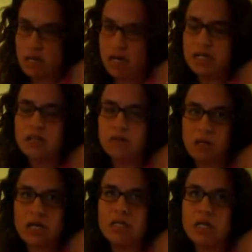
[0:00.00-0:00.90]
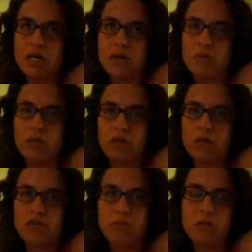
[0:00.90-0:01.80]
I would
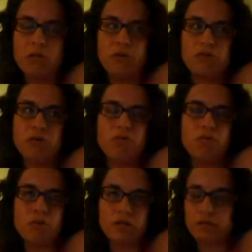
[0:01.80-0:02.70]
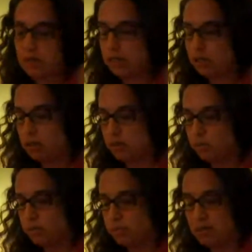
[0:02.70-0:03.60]
encourage people to start voicing
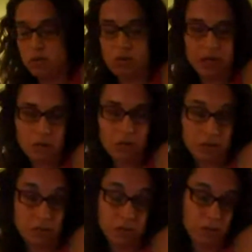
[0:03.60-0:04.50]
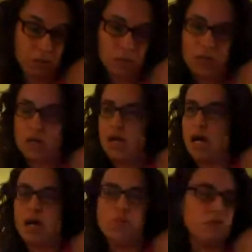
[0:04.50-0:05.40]
what's been going on with them, too.
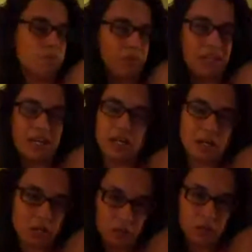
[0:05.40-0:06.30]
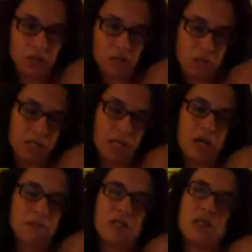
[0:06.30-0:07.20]
I wasn't planning on doing this right now.
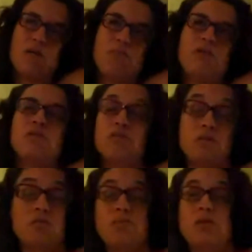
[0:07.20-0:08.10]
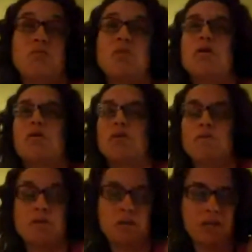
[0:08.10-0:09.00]
I'm thinking I'll probably just do something tomorrow
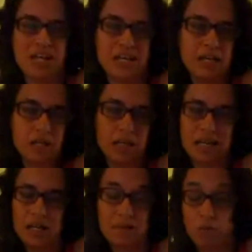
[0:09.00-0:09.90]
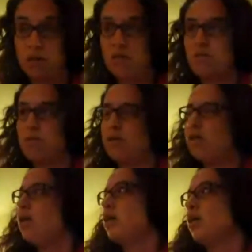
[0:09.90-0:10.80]
online, live, or whatever, and